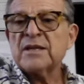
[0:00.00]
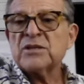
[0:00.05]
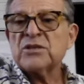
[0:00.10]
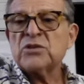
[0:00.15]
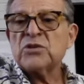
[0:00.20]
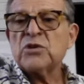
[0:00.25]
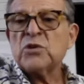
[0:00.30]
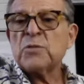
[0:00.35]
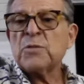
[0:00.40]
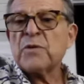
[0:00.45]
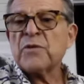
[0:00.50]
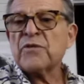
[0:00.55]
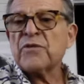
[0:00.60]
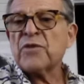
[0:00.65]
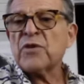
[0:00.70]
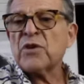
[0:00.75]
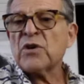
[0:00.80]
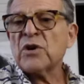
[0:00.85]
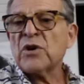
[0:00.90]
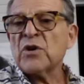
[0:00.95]
Do you
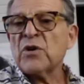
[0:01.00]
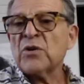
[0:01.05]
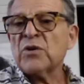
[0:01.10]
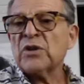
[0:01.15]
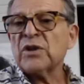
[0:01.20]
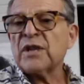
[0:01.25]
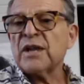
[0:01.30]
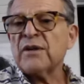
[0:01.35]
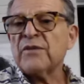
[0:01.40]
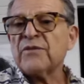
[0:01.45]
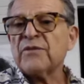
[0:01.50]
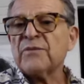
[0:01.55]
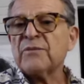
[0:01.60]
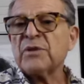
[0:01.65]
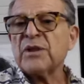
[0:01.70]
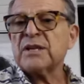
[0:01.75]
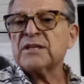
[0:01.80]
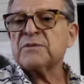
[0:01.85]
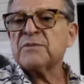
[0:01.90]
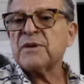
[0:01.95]
prefer Gonal-F
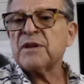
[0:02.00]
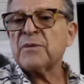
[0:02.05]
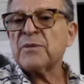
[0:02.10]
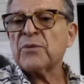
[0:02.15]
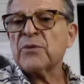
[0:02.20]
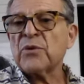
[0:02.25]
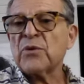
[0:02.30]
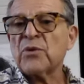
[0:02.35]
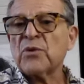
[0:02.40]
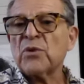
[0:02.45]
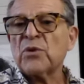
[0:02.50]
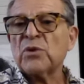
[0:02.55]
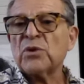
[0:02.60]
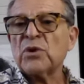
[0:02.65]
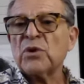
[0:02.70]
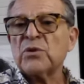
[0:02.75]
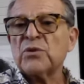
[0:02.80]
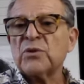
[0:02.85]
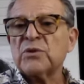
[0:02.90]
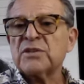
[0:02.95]
plus Metformin or
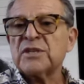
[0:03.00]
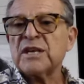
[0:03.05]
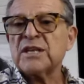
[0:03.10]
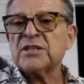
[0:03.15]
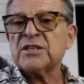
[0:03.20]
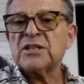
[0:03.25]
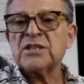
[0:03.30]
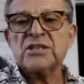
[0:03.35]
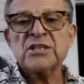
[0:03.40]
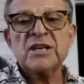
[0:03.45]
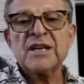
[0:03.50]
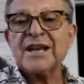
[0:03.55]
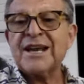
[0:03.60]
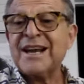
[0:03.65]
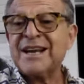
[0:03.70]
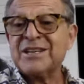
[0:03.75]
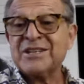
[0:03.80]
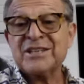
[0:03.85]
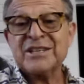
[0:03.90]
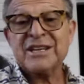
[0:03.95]
low-dose HCG?
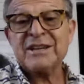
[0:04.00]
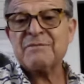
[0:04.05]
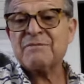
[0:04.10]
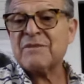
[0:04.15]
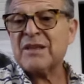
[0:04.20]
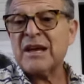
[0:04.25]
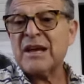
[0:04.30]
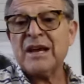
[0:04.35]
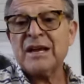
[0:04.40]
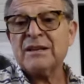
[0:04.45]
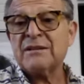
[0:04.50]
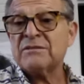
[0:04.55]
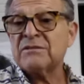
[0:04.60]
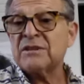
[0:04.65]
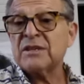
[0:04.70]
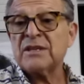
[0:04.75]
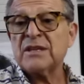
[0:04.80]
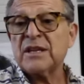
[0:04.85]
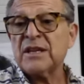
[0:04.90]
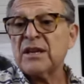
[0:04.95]
Actually,
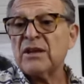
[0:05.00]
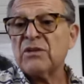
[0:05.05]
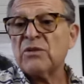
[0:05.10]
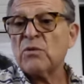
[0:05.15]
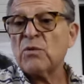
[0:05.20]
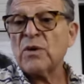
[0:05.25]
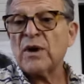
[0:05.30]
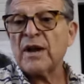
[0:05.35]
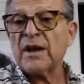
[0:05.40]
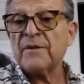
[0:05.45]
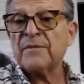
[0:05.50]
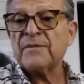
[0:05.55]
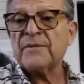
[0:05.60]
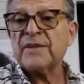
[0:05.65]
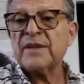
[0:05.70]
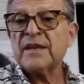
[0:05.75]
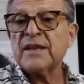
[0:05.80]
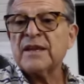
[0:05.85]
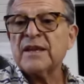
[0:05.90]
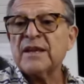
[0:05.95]
either way.
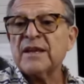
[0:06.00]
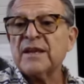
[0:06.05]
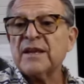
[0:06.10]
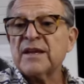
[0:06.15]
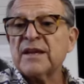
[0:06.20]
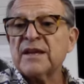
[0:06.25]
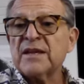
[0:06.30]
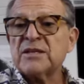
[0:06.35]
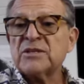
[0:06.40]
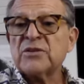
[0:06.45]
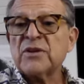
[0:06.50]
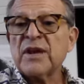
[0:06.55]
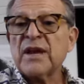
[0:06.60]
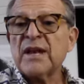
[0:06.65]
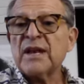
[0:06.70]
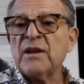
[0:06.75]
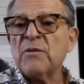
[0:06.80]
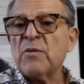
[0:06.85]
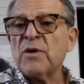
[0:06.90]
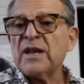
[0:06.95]
Is there
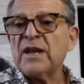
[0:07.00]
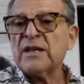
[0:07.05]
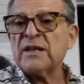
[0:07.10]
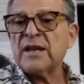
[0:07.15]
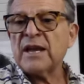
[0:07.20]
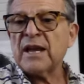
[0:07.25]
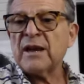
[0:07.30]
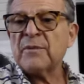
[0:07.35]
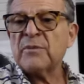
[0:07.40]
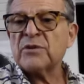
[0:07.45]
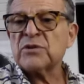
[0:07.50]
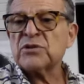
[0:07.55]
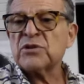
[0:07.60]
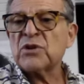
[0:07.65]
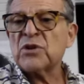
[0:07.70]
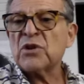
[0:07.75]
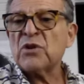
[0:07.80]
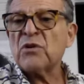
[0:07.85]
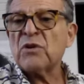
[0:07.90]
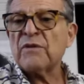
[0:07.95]
any way, Amber,
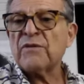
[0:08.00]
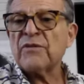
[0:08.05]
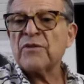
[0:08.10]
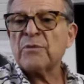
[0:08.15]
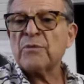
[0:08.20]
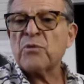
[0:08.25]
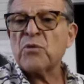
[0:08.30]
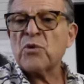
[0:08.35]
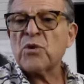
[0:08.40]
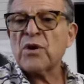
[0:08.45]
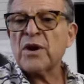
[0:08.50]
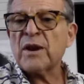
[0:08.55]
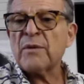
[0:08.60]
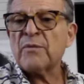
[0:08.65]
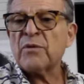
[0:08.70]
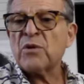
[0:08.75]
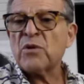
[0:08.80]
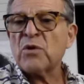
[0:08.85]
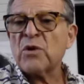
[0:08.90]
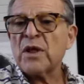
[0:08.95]
to know if the poor
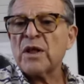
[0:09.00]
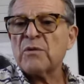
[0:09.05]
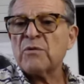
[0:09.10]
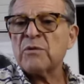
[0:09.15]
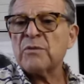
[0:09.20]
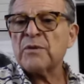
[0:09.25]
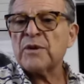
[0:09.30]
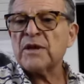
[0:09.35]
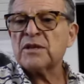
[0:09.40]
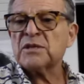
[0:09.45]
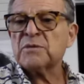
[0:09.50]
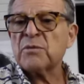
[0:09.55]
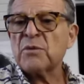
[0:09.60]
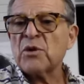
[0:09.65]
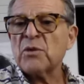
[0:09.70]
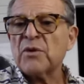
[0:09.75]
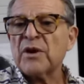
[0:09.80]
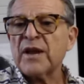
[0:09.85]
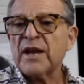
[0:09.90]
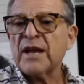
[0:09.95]
embryo quality would be a
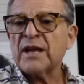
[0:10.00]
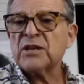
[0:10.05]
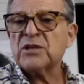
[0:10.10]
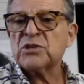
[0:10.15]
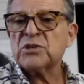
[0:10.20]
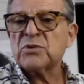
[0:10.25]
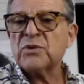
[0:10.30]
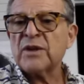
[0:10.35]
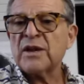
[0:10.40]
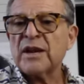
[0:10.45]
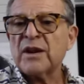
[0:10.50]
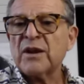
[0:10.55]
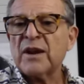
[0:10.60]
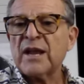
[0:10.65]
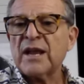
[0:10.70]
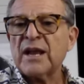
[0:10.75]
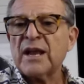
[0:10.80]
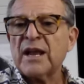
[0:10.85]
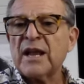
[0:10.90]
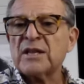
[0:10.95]
sperm or egg issue?
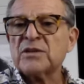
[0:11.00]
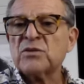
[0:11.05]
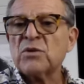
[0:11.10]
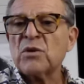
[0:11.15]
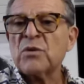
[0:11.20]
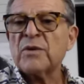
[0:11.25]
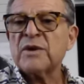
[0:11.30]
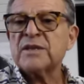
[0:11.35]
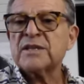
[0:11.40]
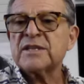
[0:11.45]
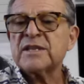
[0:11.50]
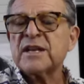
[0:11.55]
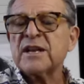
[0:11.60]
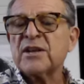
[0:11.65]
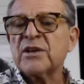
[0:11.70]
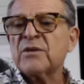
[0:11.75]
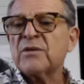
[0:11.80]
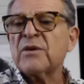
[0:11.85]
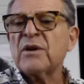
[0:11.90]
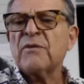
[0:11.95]
And as always,
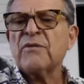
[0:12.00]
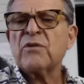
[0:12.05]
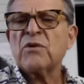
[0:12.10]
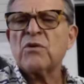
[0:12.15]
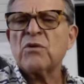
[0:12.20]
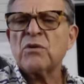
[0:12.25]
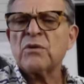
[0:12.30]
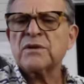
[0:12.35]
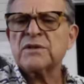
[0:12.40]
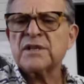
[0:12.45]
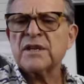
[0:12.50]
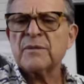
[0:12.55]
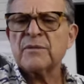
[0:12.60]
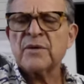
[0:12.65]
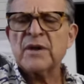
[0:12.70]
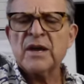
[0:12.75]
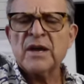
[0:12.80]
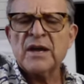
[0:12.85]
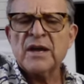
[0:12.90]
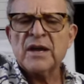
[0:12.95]
thank you. Of course,
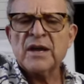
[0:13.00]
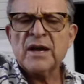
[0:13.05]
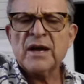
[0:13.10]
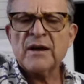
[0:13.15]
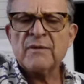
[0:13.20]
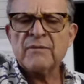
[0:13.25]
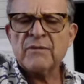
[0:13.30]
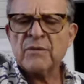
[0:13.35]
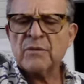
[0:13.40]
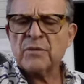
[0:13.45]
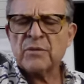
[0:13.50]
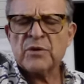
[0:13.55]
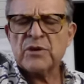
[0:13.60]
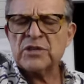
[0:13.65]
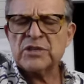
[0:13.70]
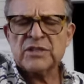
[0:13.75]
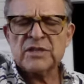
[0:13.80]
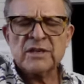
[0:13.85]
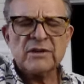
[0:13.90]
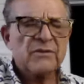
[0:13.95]
Em. I'm
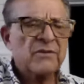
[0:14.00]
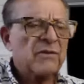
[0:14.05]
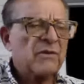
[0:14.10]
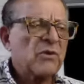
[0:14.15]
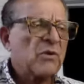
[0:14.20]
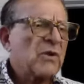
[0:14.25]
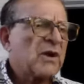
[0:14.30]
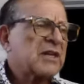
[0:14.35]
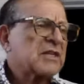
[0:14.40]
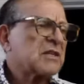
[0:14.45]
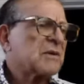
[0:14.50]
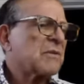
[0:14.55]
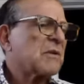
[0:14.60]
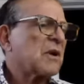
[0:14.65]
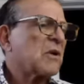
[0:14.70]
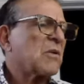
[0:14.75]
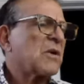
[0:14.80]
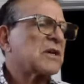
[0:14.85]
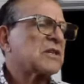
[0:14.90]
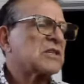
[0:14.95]
appreciative of you asking
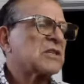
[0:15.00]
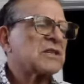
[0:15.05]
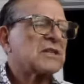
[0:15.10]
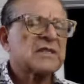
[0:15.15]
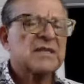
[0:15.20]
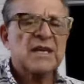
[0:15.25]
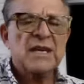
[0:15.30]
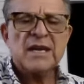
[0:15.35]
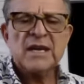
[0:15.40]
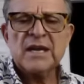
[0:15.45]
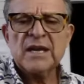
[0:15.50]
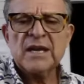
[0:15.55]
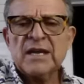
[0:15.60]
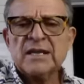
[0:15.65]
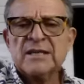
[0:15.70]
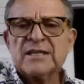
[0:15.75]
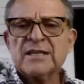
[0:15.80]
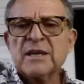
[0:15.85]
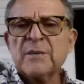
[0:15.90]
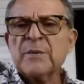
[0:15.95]
me questions.
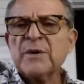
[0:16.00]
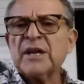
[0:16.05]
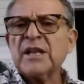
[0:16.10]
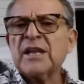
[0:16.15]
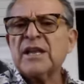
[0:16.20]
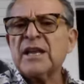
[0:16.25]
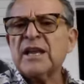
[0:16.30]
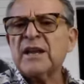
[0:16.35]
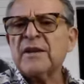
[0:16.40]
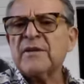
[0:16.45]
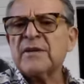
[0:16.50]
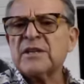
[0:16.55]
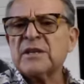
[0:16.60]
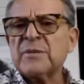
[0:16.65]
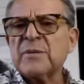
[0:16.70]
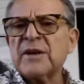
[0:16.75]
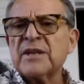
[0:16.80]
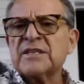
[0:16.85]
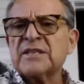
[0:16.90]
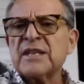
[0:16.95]
Typically, it
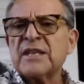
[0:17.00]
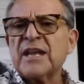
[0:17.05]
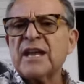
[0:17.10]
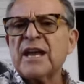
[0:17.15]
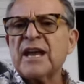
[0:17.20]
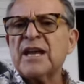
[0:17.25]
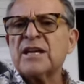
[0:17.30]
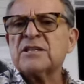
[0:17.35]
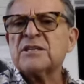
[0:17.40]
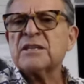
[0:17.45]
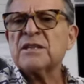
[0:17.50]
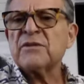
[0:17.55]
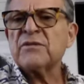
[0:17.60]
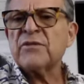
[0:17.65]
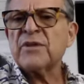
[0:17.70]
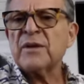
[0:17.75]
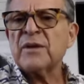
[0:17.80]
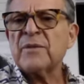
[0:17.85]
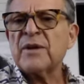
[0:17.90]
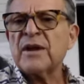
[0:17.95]
depends on the age of the
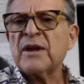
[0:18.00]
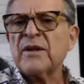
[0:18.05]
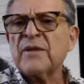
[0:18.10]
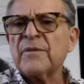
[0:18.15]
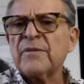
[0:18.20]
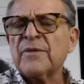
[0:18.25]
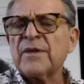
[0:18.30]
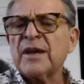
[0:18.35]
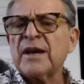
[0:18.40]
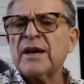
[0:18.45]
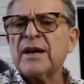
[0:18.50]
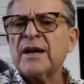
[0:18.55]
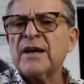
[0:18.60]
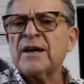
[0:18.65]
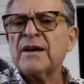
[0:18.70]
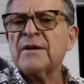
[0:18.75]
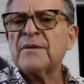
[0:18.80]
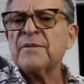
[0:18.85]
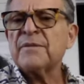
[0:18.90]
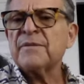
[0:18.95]
female.
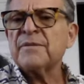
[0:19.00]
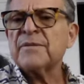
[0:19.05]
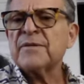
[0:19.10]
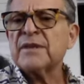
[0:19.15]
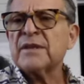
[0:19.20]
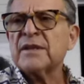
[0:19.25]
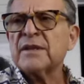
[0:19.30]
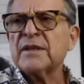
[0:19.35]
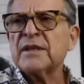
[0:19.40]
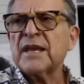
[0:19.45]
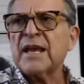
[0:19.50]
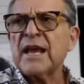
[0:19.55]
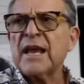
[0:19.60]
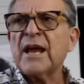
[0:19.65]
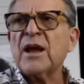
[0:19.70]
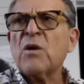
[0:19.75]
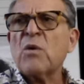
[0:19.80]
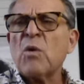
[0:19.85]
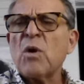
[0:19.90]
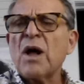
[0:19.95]
The
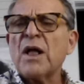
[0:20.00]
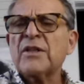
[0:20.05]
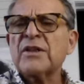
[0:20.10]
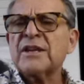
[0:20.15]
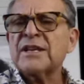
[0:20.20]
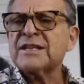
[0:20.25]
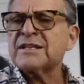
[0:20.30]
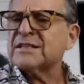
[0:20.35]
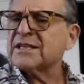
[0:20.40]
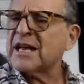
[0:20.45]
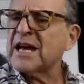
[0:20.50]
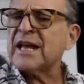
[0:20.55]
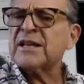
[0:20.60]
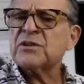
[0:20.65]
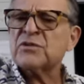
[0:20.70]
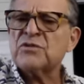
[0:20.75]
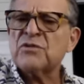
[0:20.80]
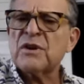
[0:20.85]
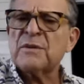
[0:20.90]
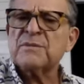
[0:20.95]
egg quality kind
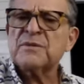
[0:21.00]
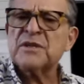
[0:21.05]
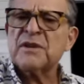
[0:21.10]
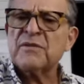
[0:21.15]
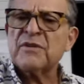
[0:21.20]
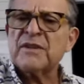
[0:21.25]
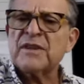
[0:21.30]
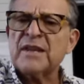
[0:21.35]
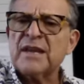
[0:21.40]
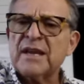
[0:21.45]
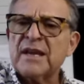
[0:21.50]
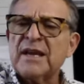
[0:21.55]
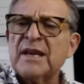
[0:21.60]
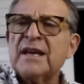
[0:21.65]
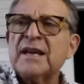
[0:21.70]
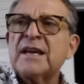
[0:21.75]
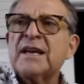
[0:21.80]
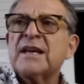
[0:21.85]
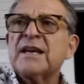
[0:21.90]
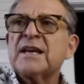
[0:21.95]
of trumps
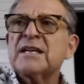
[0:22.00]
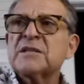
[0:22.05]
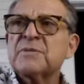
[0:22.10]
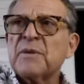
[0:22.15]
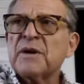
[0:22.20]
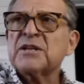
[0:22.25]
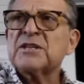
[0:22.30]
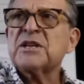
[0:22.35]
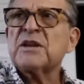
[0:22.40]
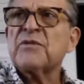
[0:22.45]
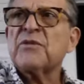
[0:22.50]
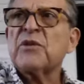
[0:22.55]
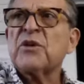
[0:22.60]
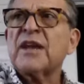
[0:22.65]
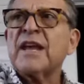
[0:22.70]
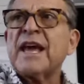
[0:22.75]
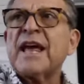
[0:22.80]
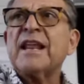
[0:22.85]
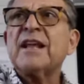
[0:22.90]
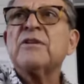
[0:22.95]
everything, especially if you're
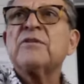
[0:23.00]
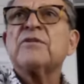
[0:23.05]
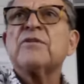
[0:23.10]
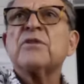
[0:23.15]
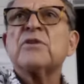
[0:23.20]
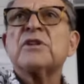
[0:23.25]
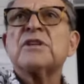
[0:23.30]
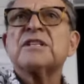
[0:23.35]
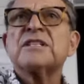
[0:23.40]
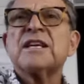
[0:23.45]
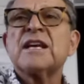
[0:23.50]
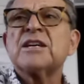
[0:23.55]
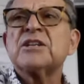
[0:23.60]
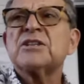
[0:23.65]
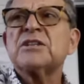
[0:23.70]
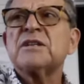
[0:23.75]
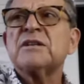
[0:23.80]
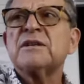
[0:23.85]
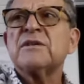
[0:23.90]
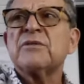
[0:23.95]
getting
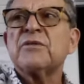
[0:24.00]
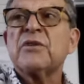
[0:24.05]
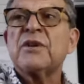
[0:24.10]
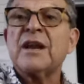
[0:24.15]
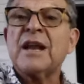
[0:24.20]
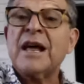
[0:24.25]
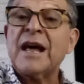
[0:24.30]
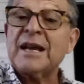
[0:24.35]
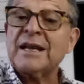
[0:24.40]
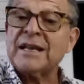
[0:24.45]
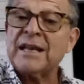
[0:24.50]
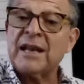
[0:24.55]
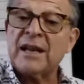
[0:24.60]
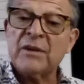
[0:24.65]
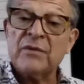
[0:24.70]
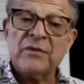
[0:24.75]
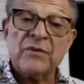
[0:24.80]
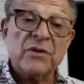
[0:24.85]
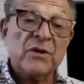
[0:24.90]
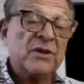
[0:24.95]
fertilization. If you're not getting
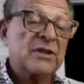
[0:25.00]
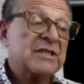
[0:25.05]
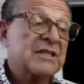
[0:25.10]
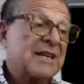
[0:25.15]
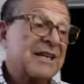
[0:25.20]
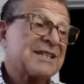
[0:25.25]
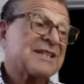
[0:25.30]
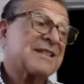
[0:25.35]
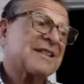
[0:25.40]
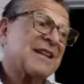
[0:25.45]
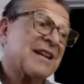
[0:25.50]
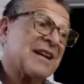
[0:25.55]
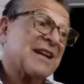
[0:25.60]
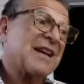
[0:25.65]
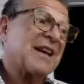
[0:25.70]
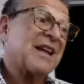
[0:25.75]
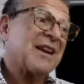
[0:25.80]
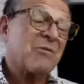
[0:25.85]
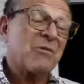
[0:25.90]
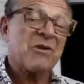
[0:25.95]
fertilization, then I
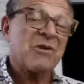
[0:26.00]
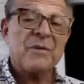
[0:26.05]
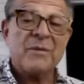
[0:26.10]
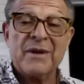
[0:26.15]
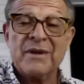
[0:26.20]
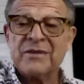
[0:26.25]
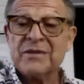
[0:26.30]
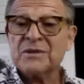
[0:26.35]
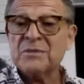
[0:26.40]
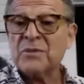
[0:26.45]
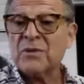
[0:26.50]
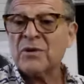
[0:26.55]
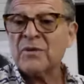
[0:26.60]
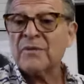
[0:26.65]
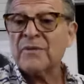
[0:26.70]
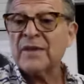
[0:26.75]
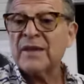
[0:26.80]
kind of worry about the sperm.